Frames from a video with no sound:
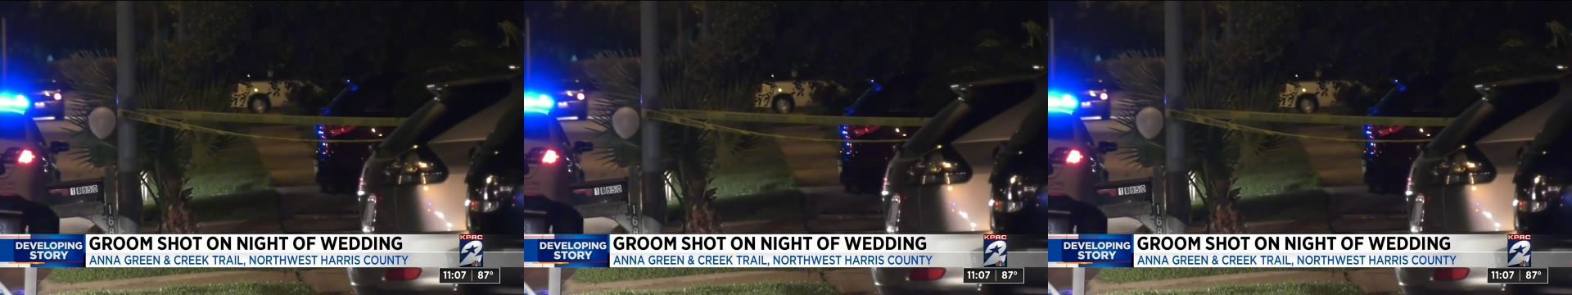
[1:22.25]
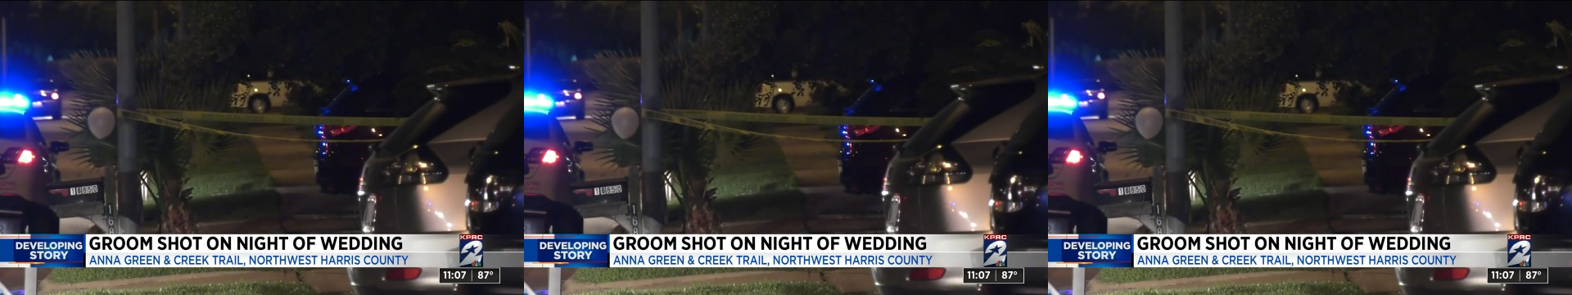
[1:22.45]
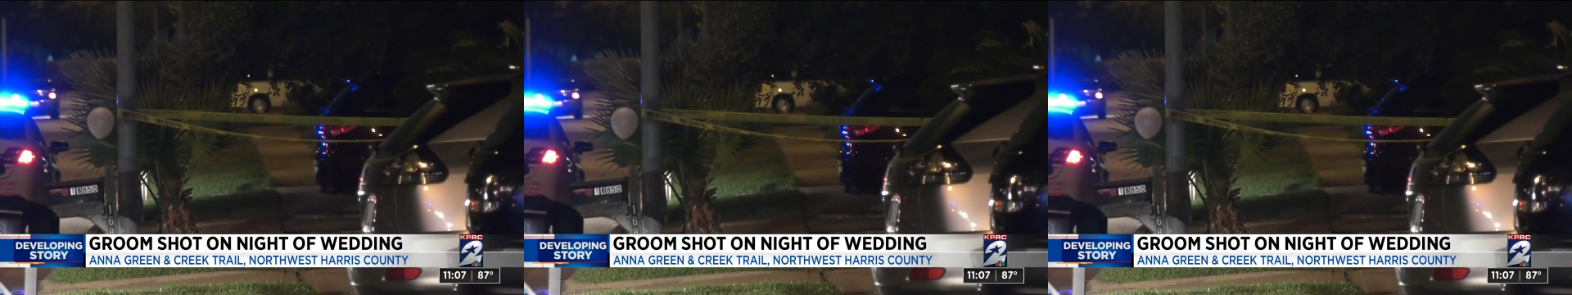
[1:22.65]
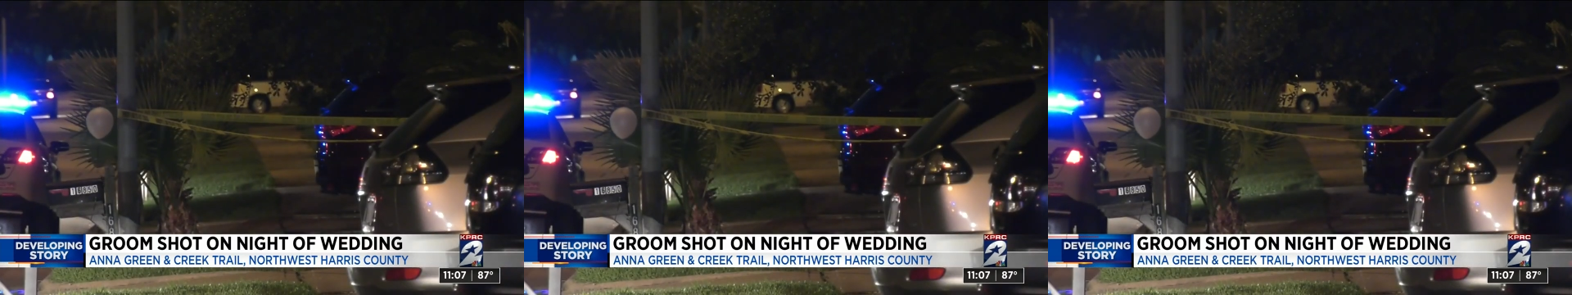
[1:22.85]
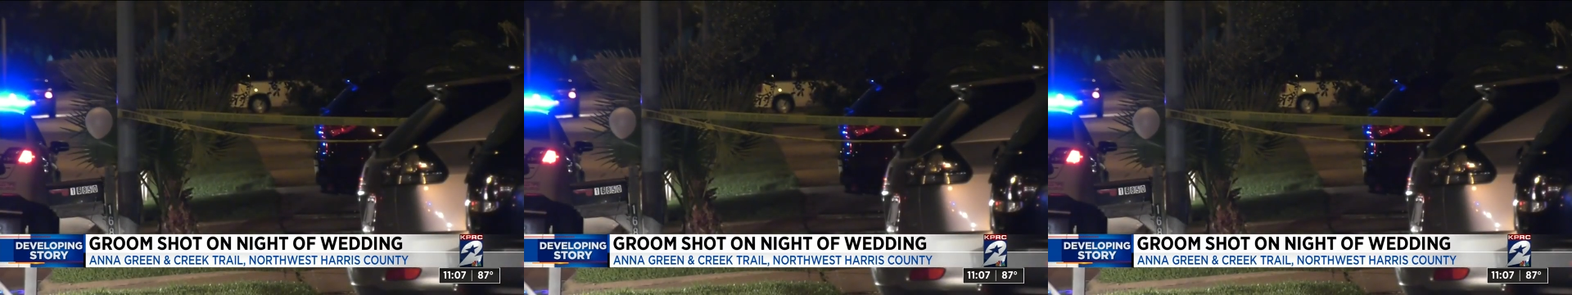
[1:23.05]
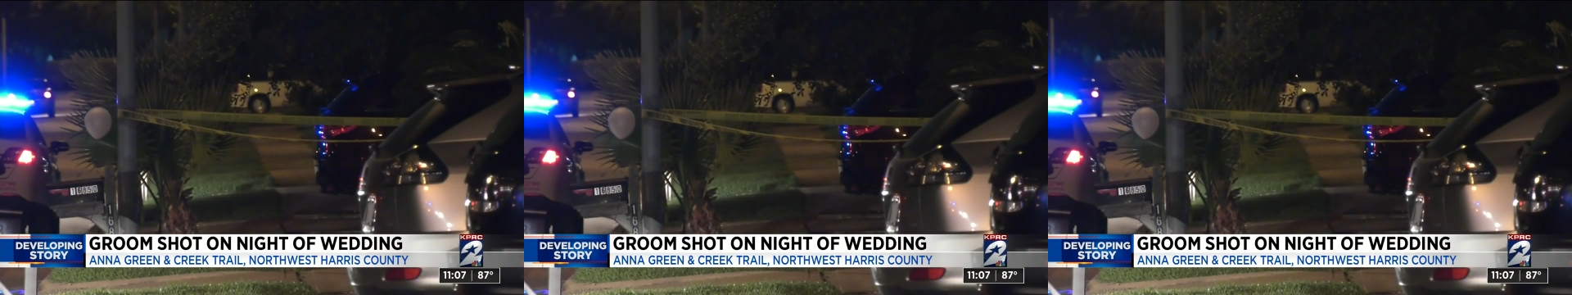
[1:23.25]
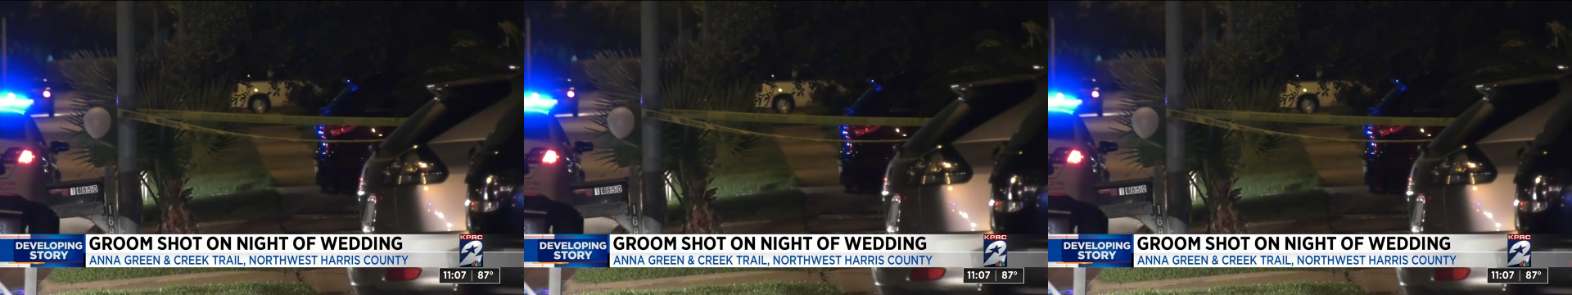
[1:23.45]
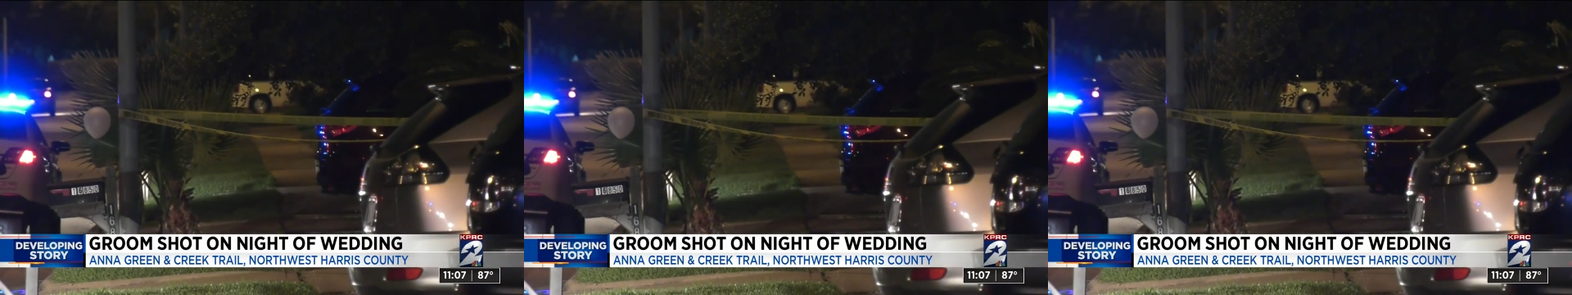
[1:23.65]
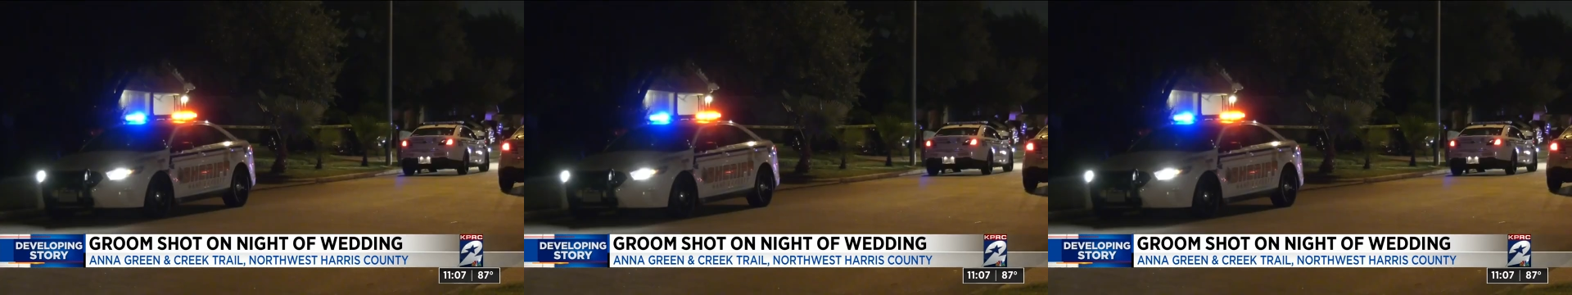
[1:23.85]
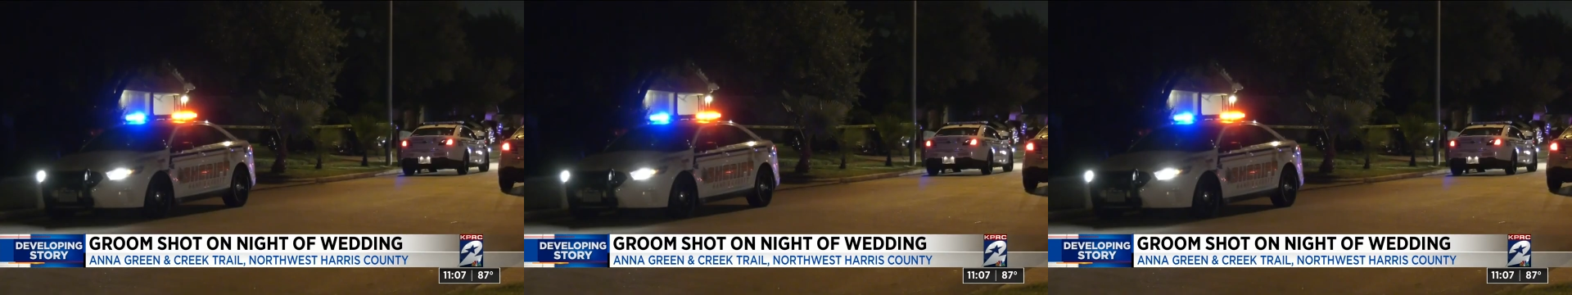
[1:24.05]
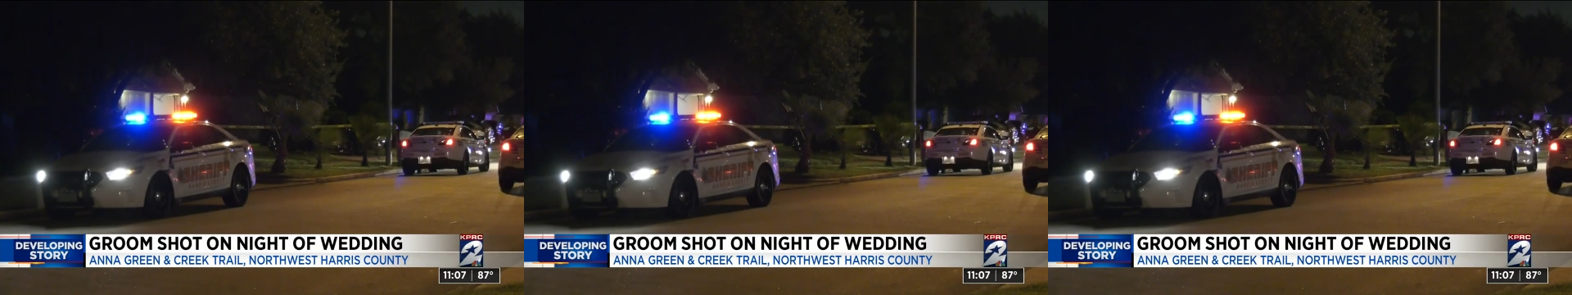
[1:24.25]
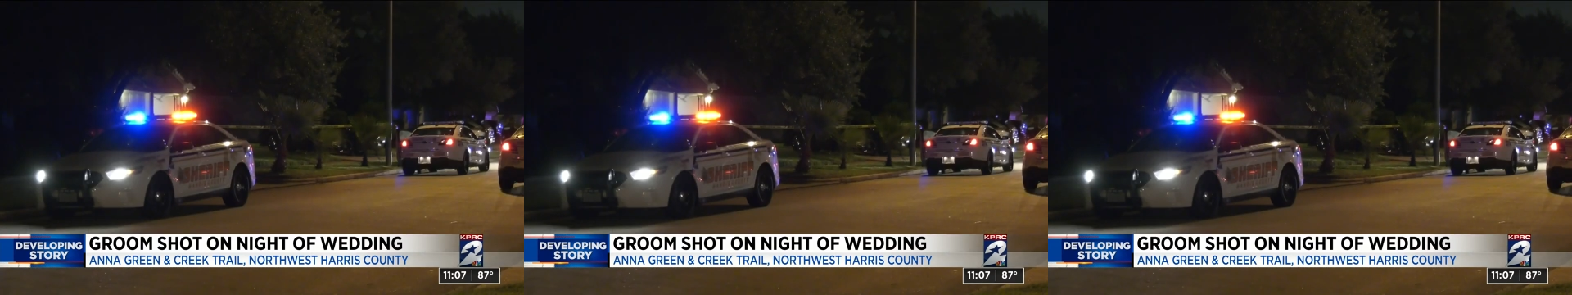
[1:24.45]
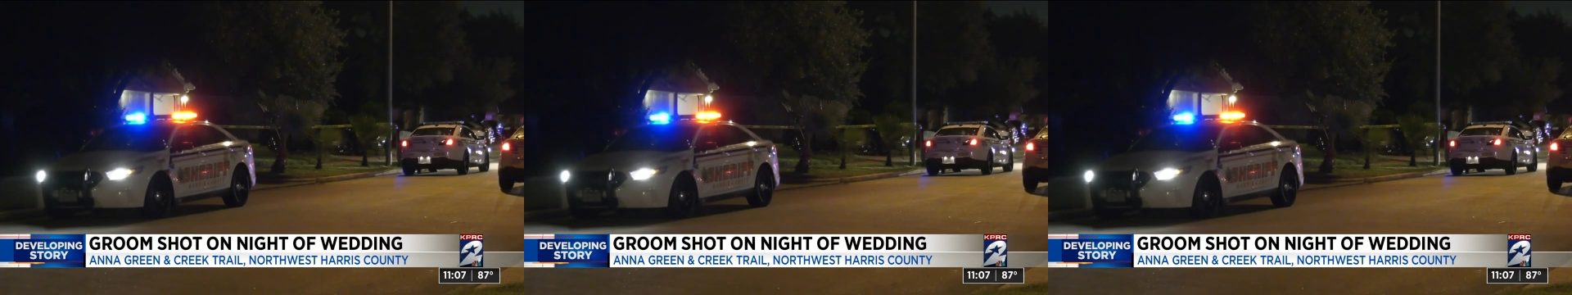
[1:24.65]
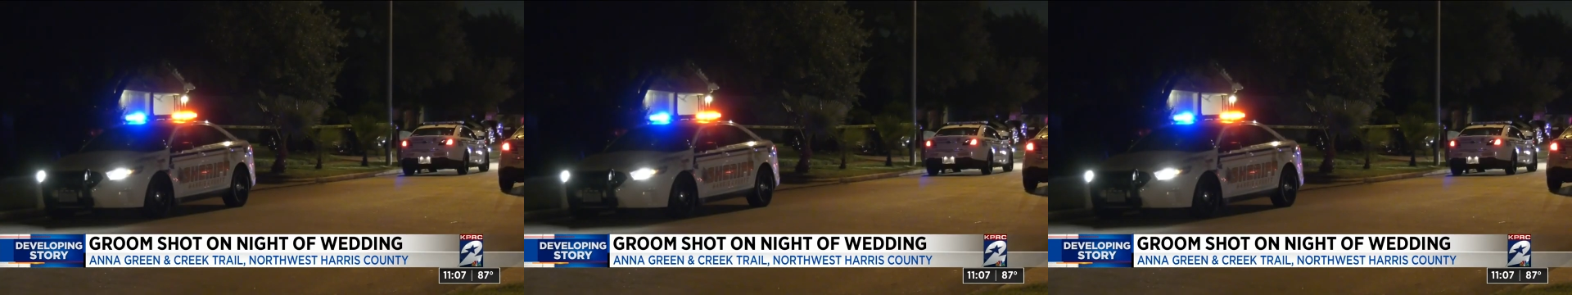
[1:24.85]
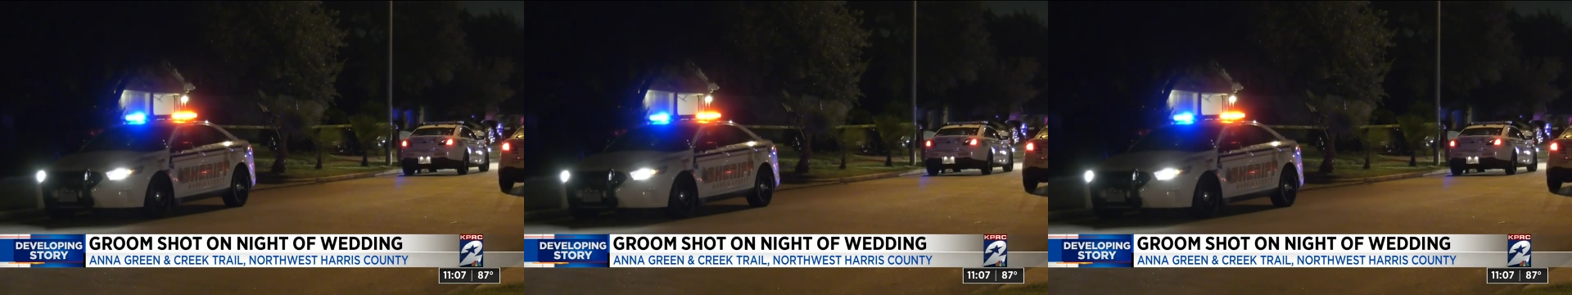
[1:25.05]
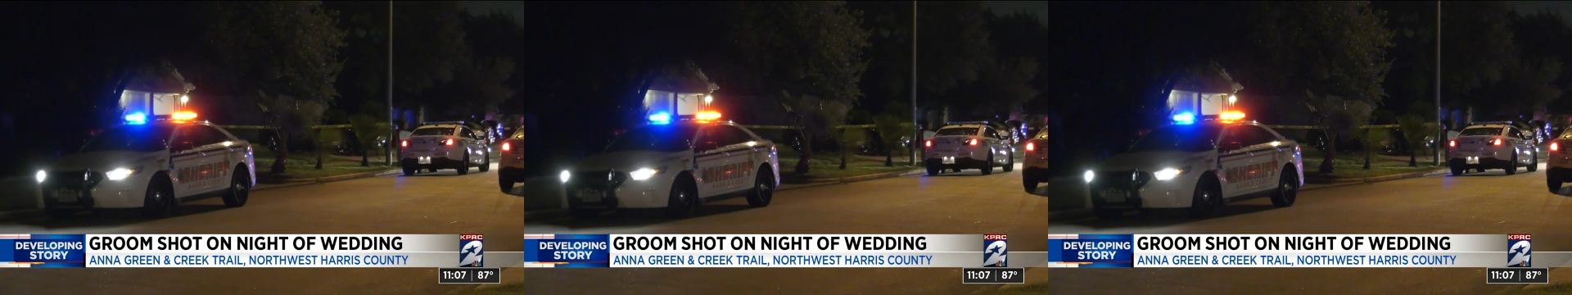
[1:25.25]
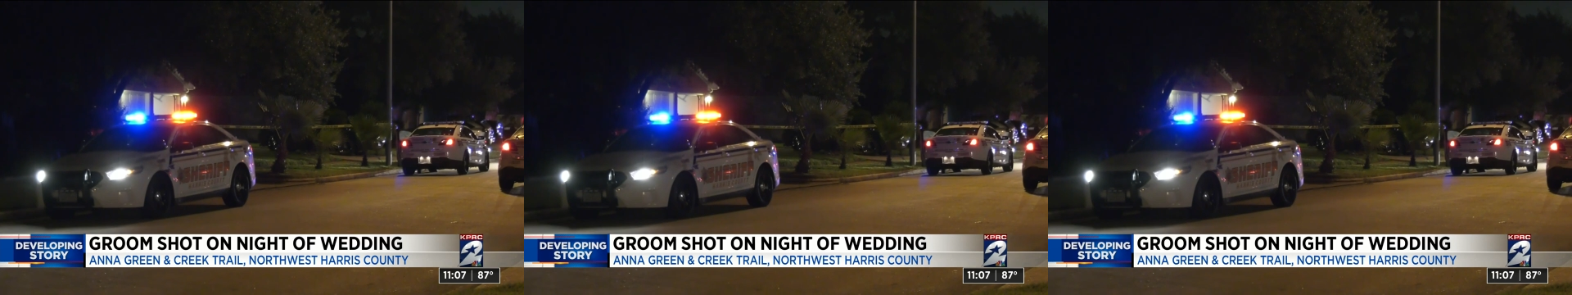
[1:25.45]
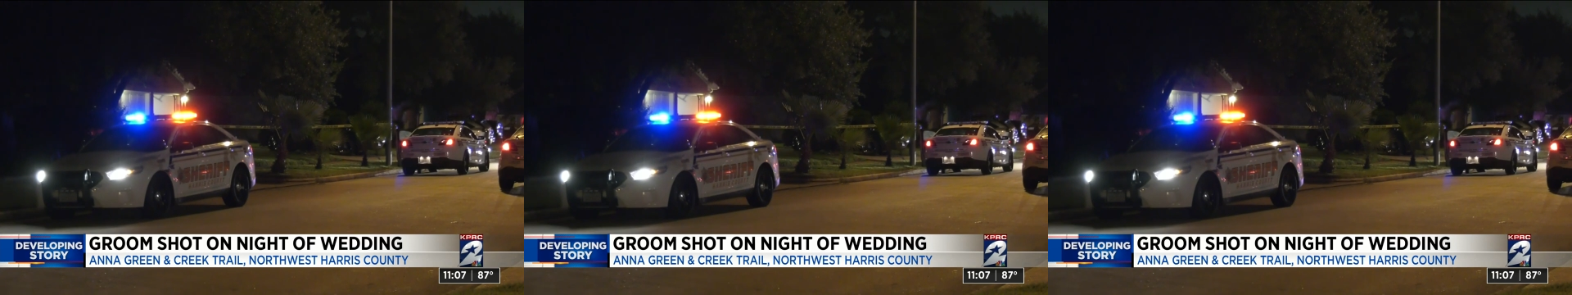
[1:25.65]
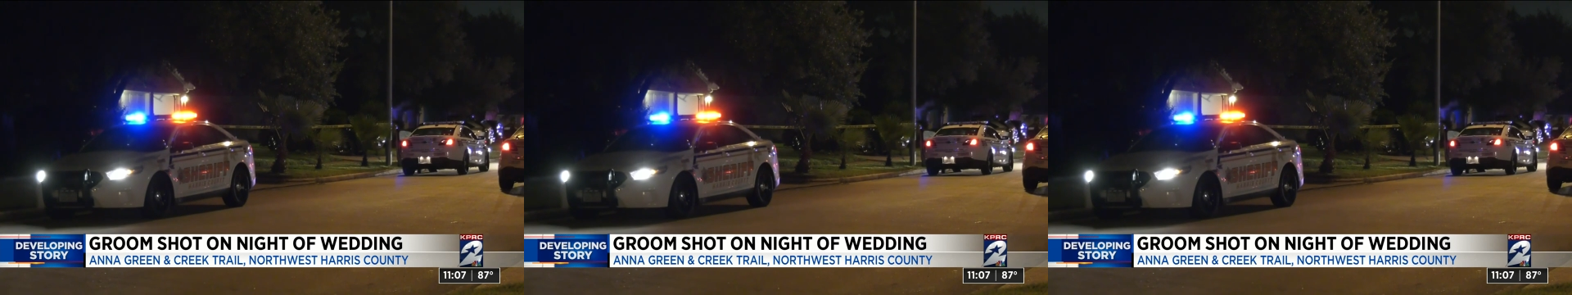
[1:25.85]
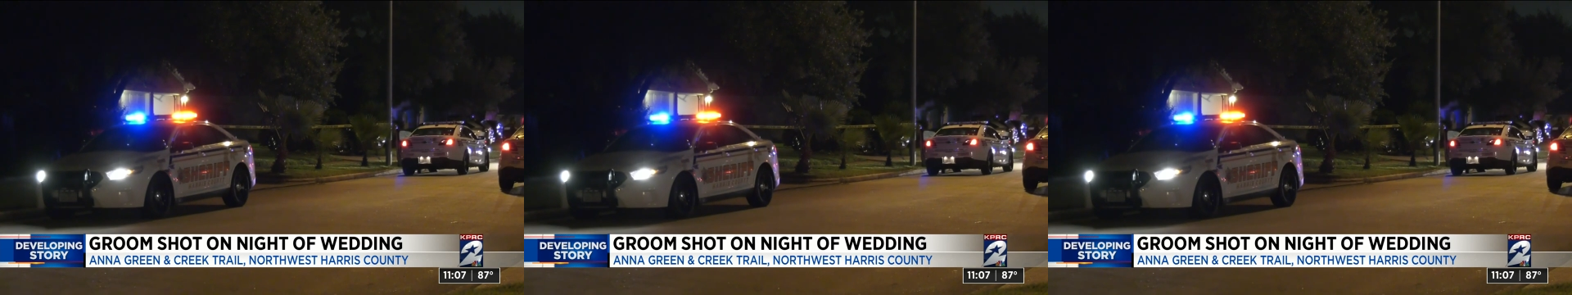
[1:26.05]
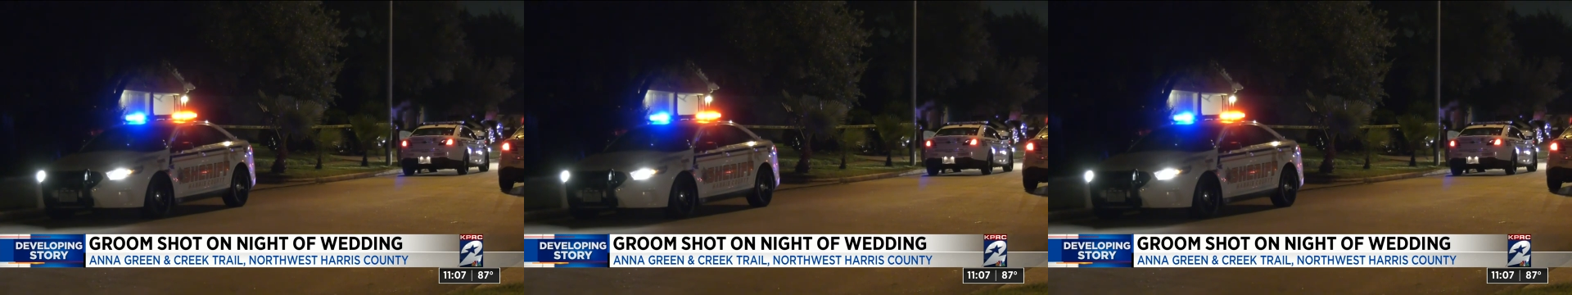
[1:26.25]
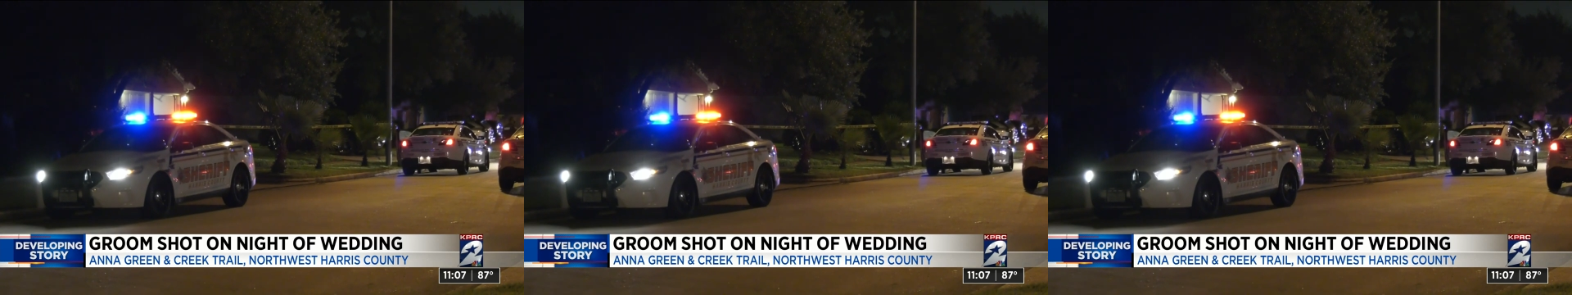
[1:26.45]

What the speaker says: Nobody's mouth can be seen.